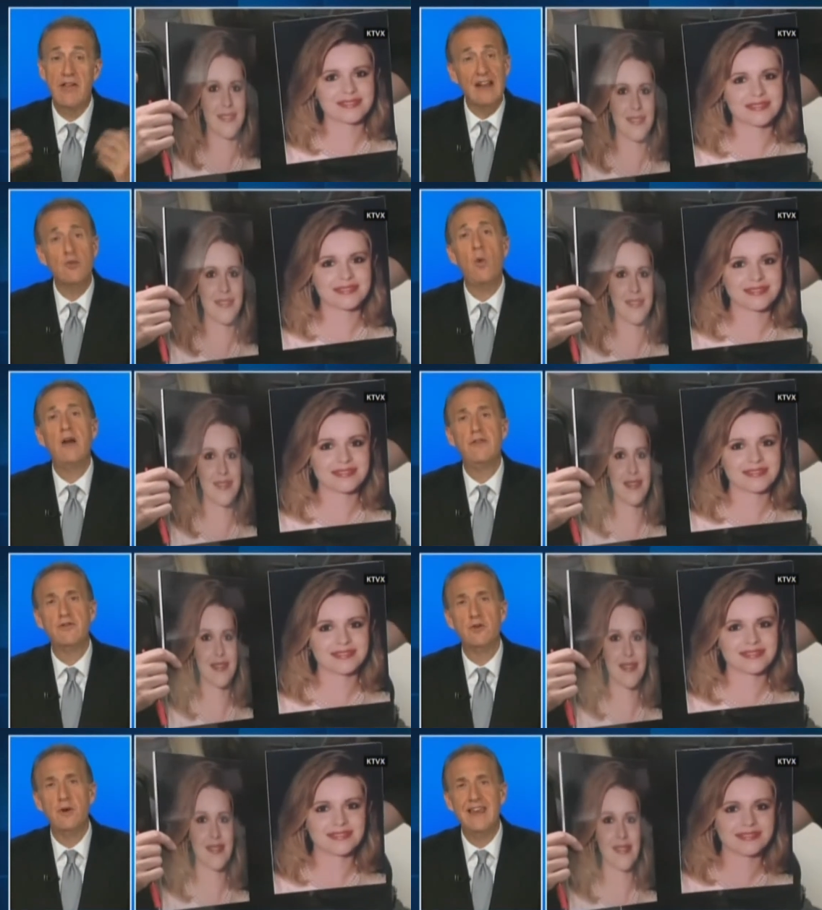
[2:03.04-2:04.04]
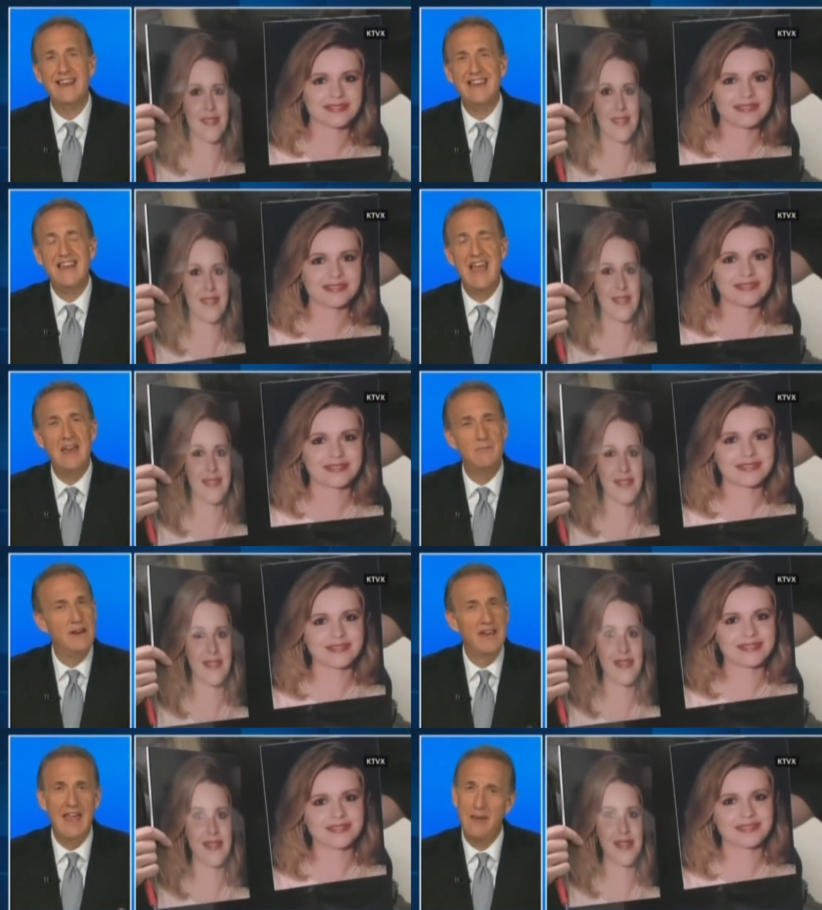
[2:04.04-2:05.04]
Speaker 1: That's why they're doing it at the end.
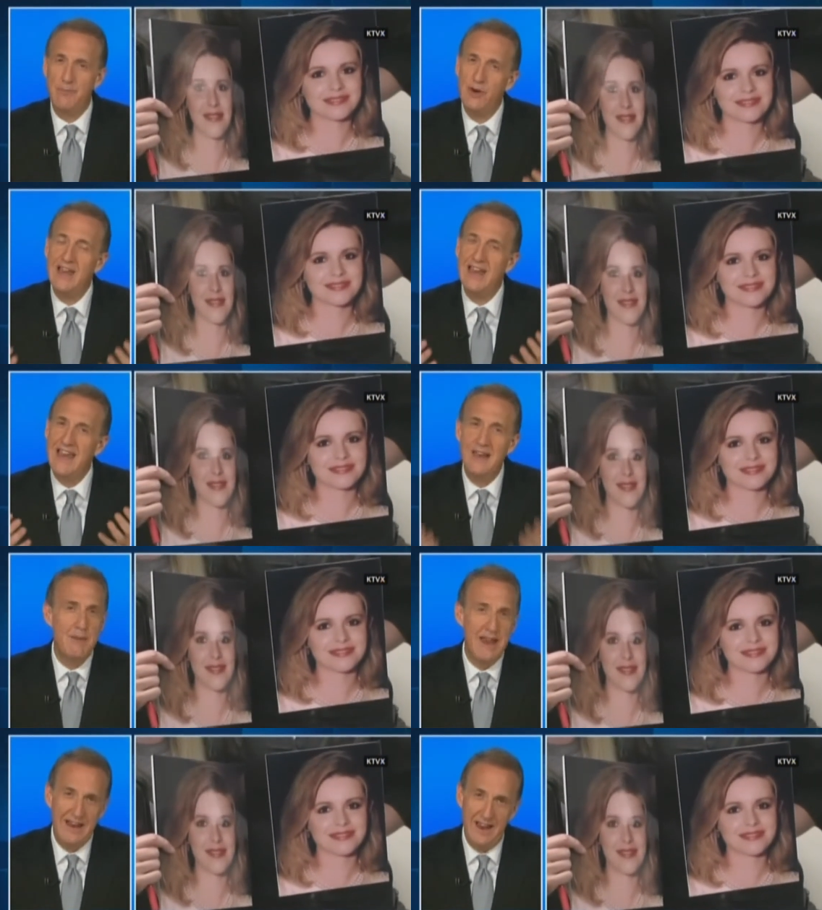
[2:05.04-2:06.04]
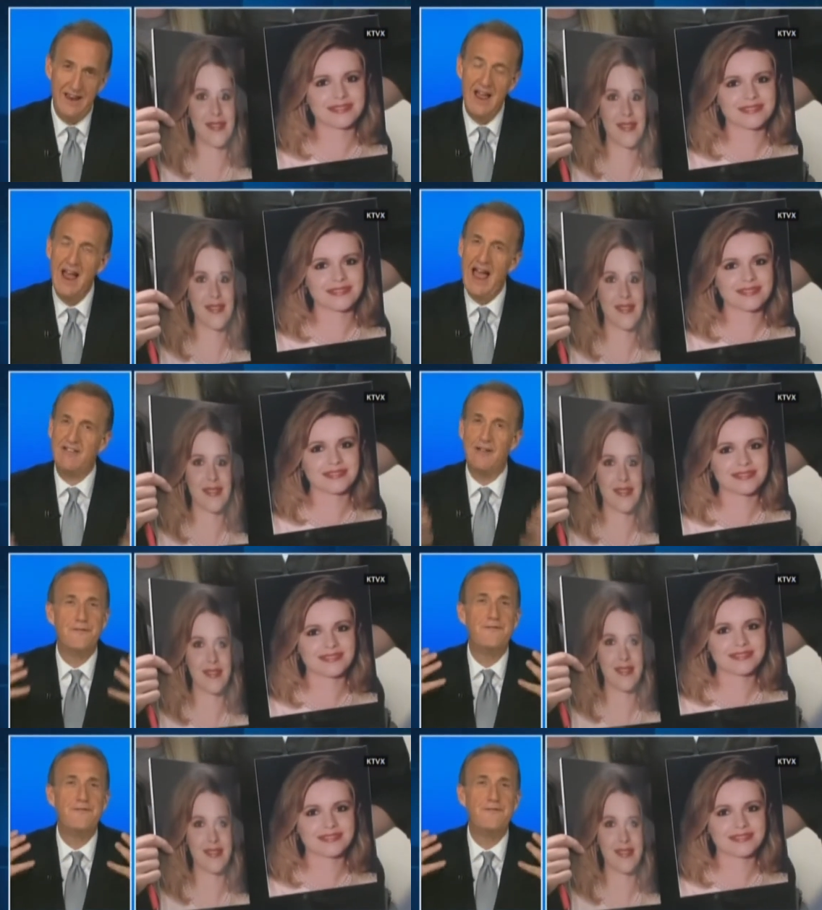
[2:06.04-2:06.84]
But again, putting an inmate in as the